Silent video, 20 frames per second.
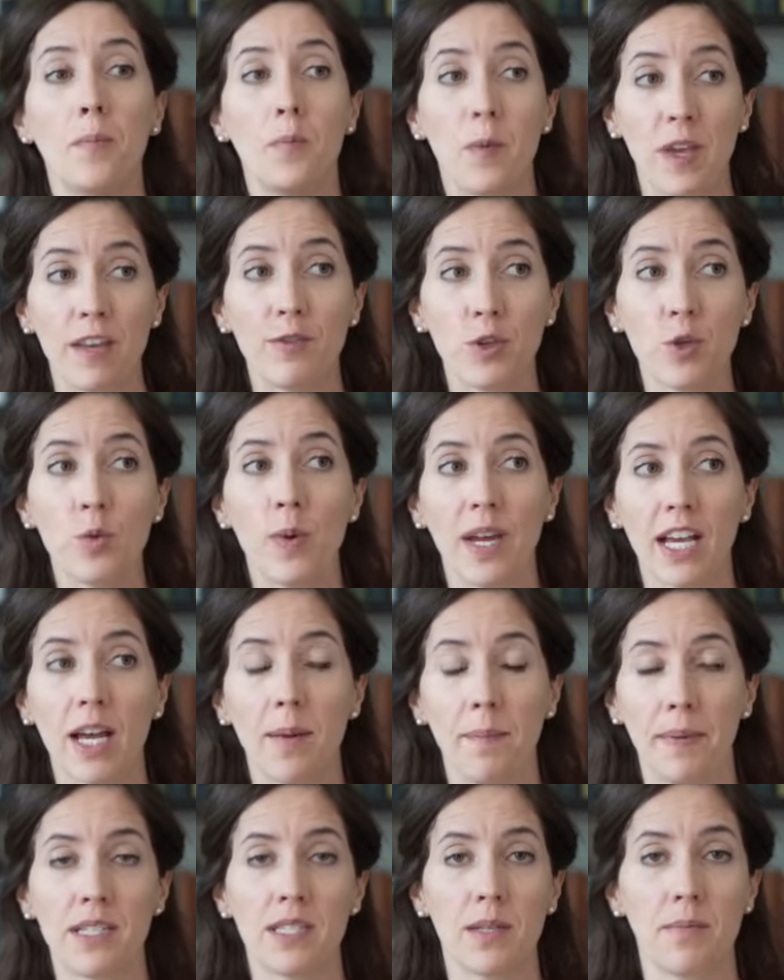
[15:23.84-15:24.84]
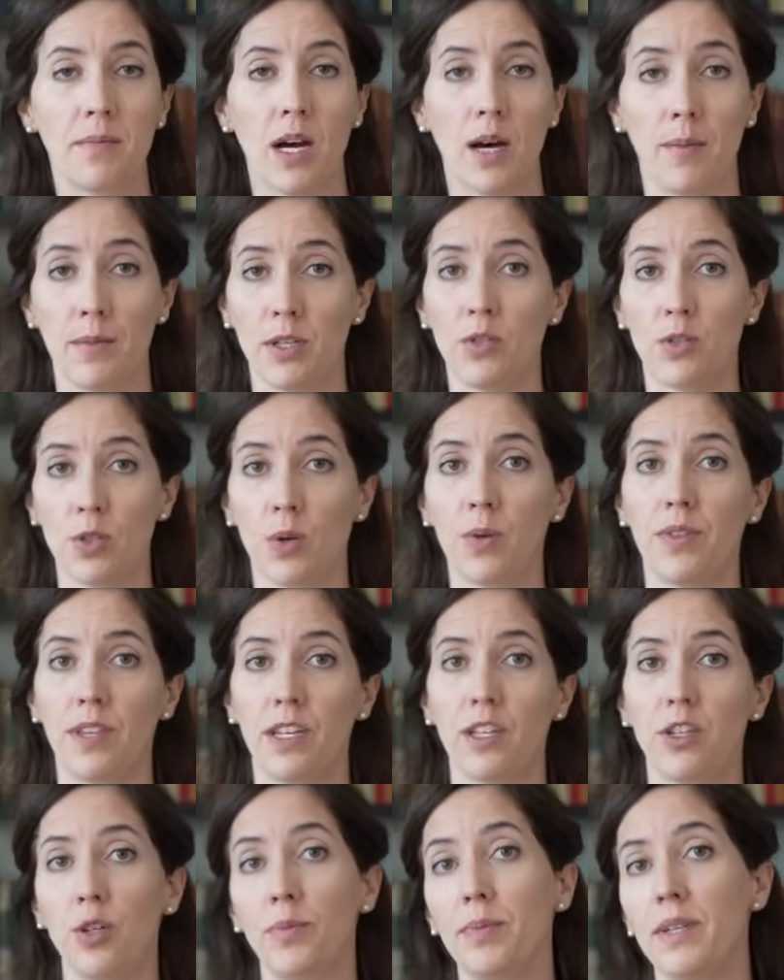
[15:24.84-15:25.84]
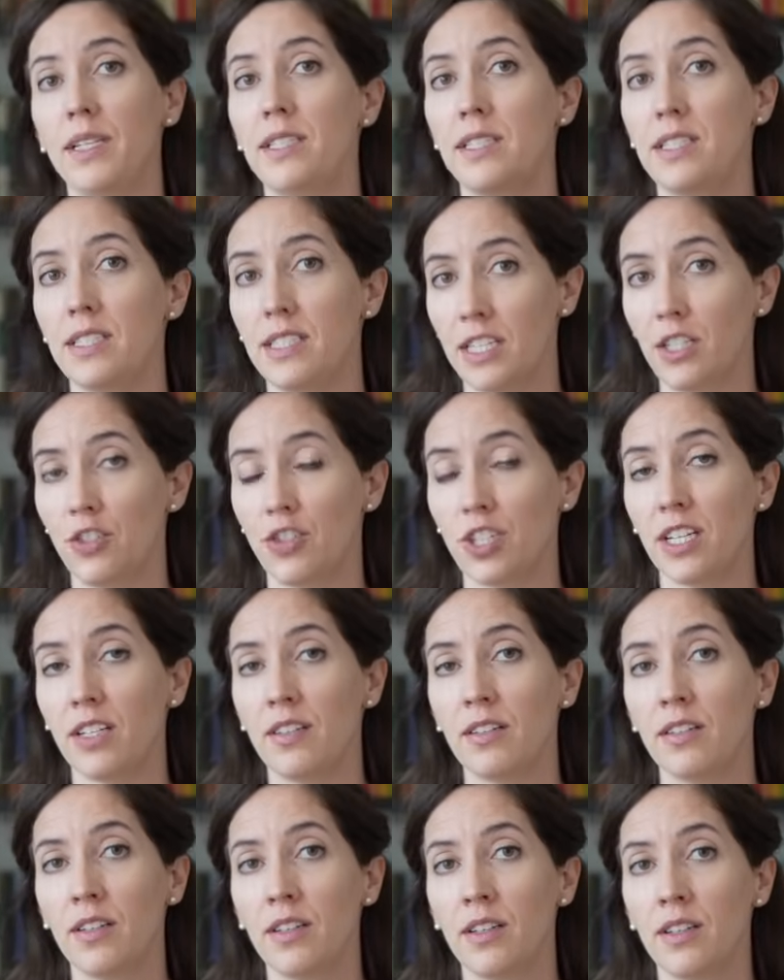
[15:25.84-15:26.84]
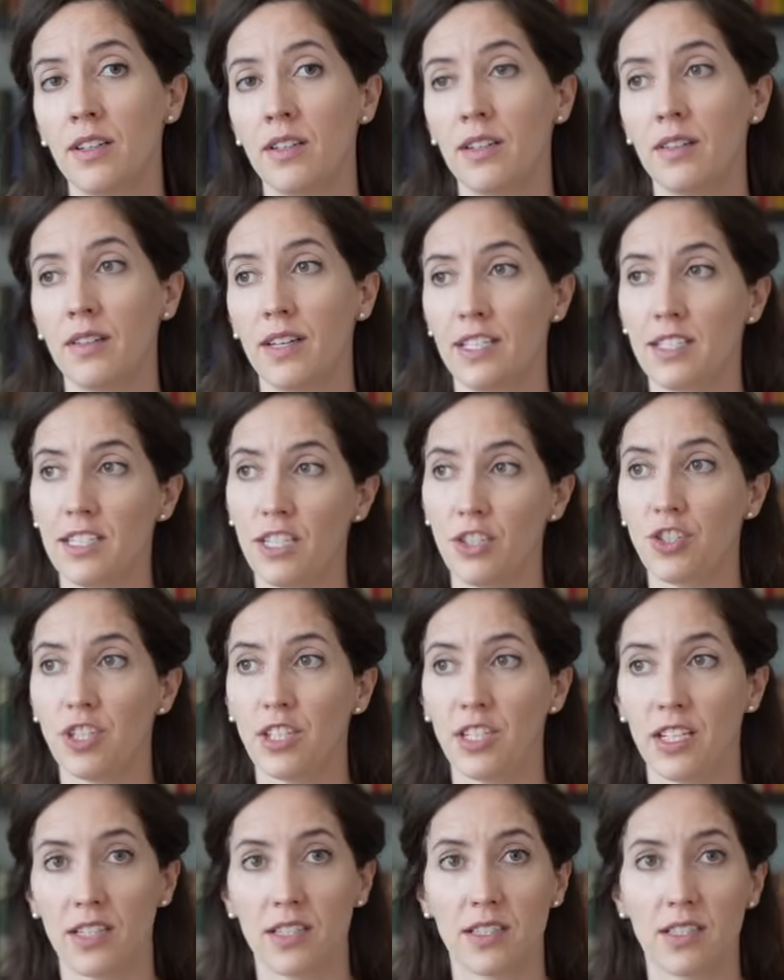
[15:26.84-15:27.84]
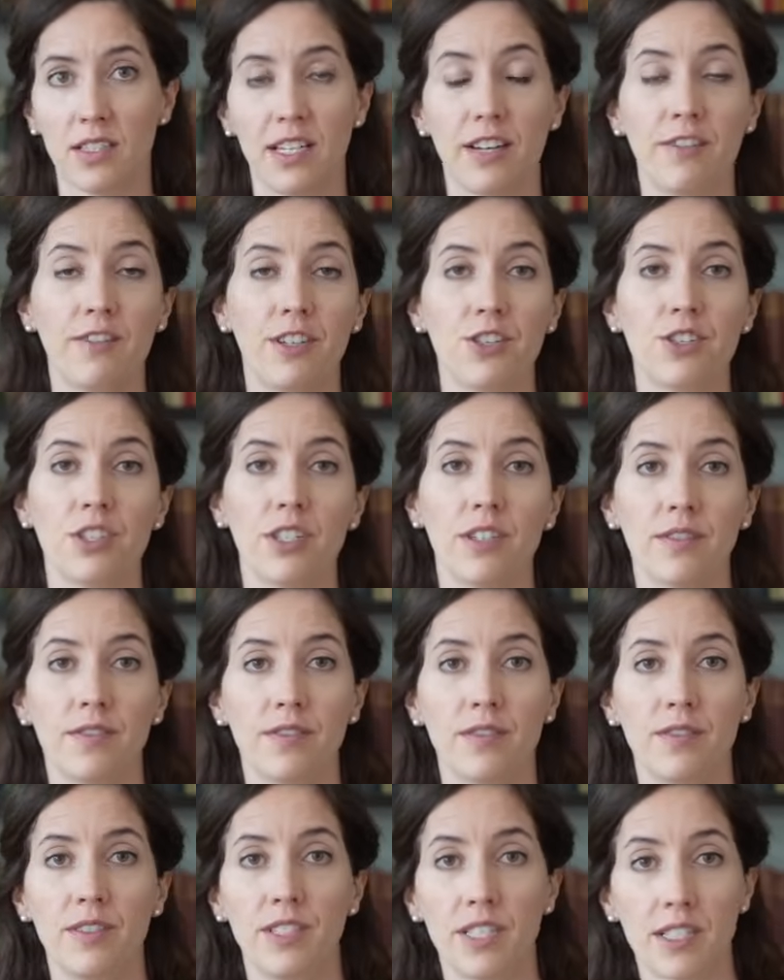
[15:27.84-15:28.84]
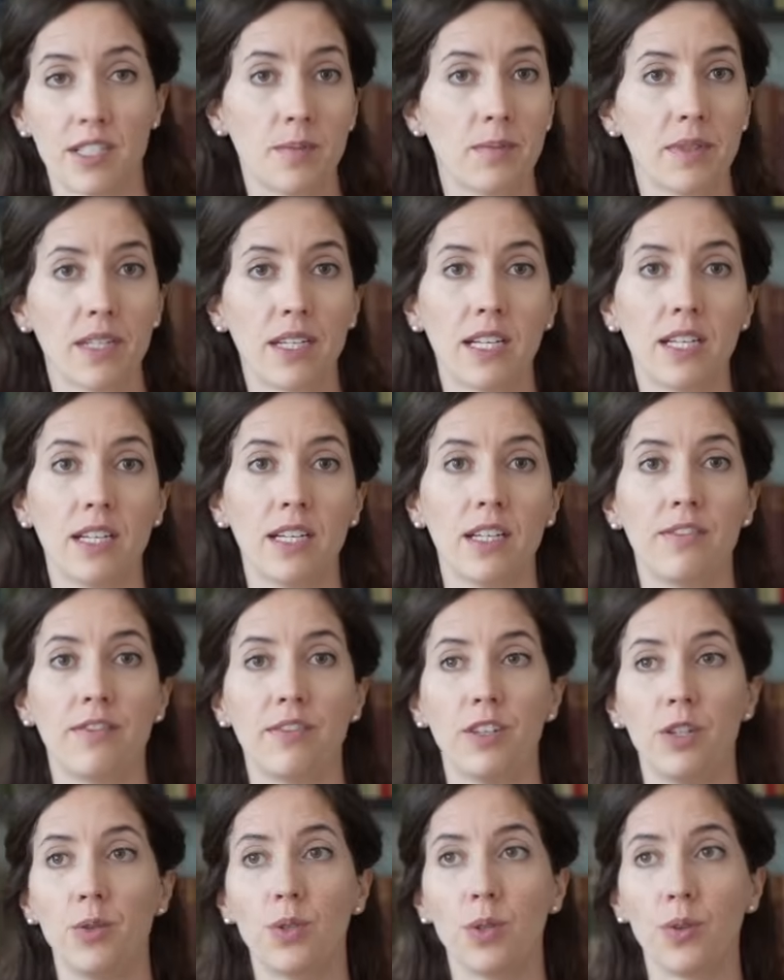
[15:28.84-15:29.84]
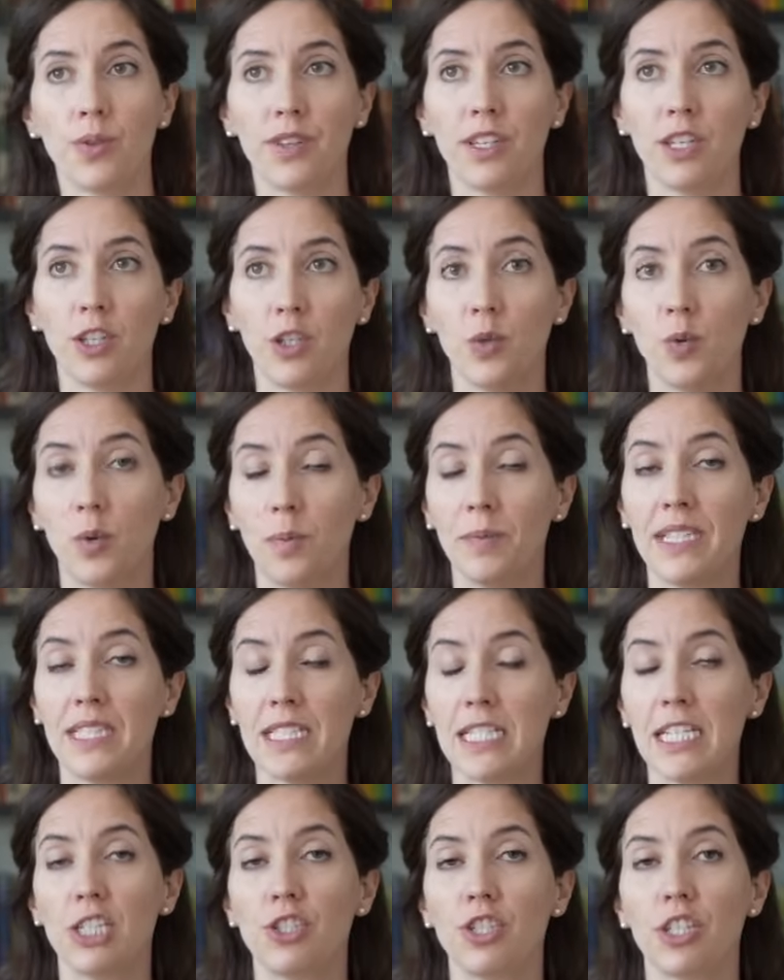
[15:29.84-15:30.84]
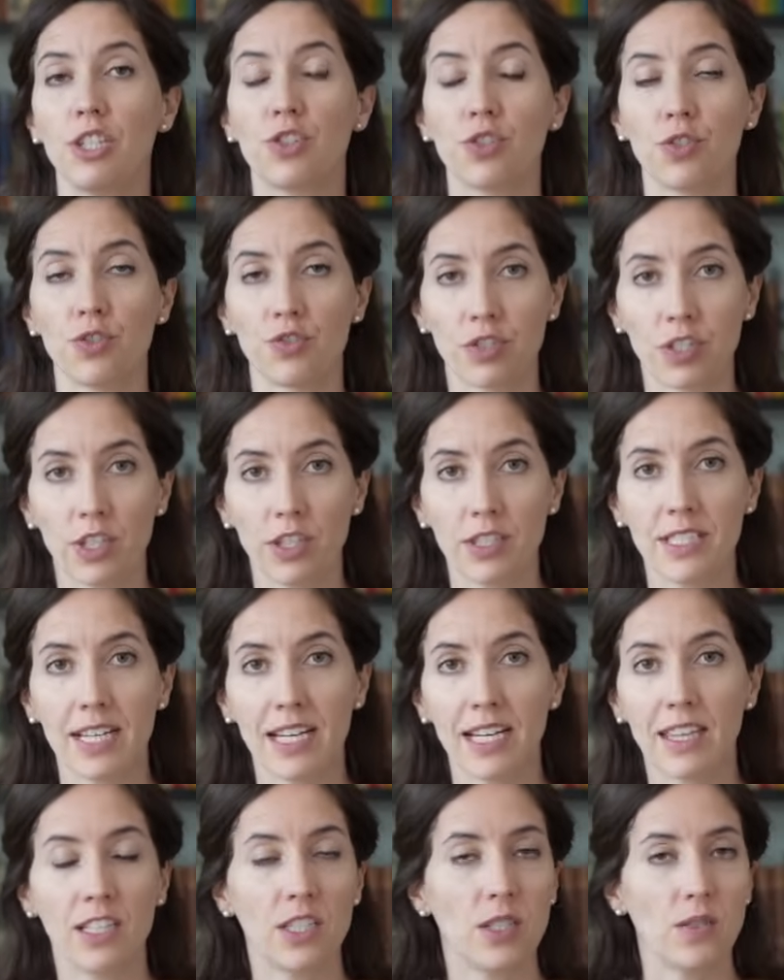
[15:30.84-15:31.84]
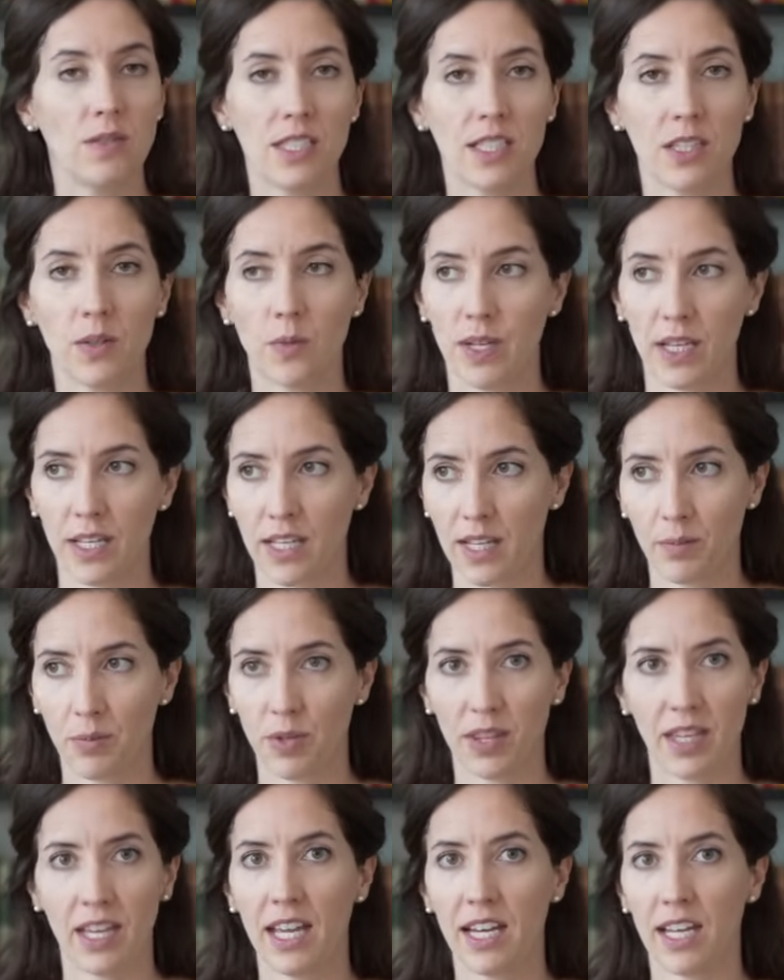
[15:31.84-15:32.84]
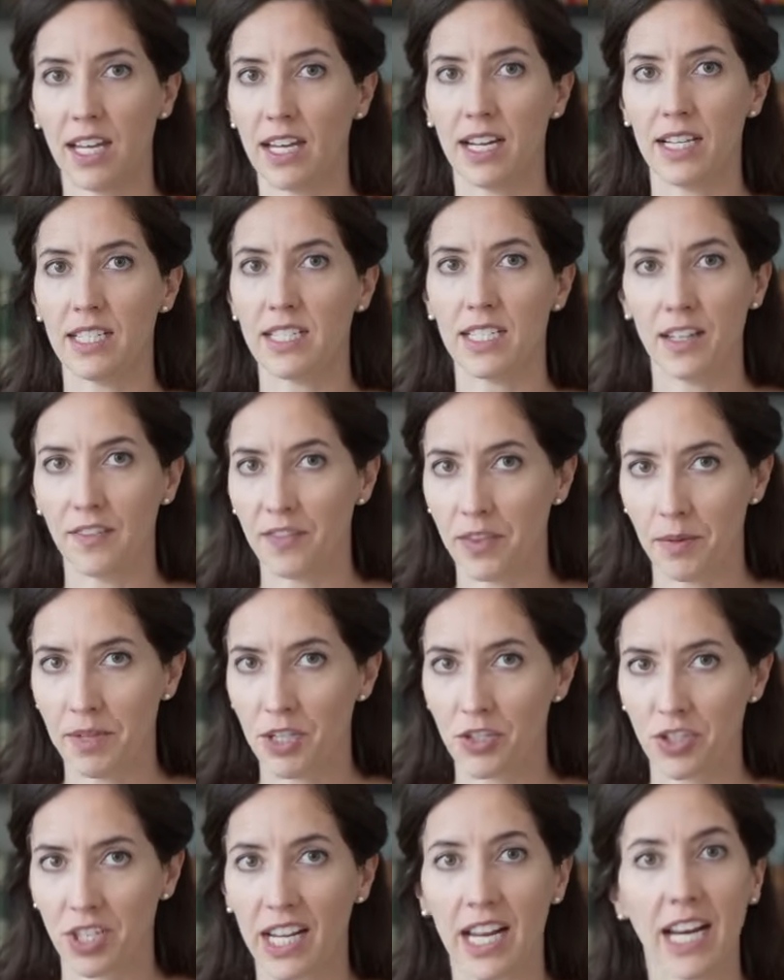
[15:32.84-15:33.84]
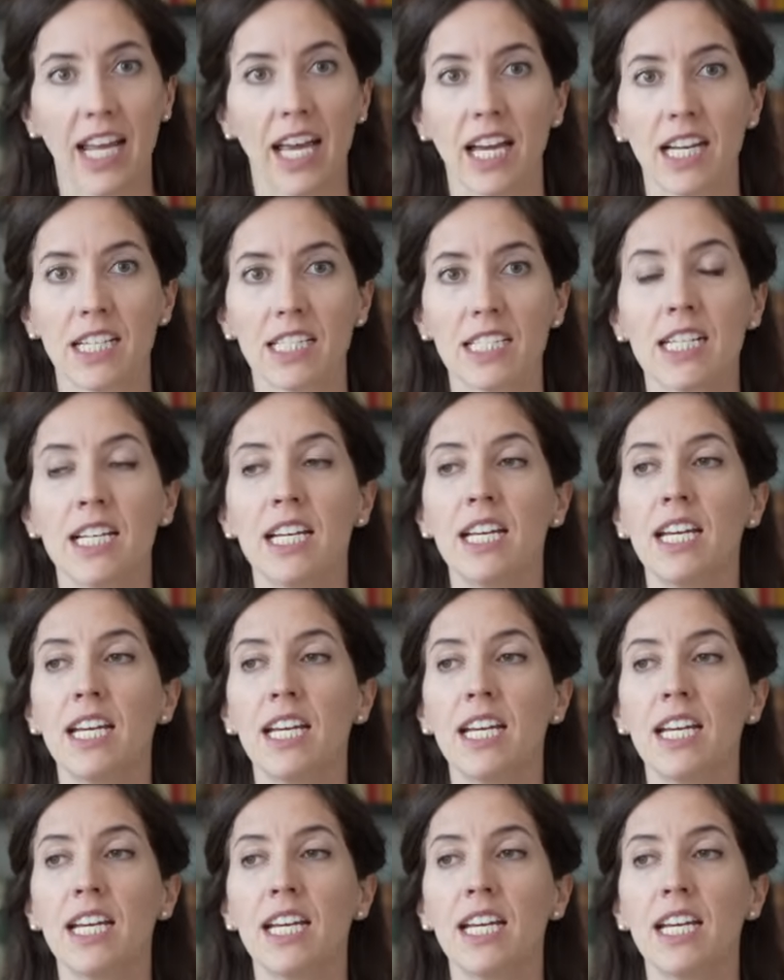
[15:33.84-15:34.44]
if you wake up as a mom and you don't think you'll be teaching, and teaching is the definition of disciplining, if you don't think you will be teaching children all day, then you didn't wake up with any idea of the mission at hand.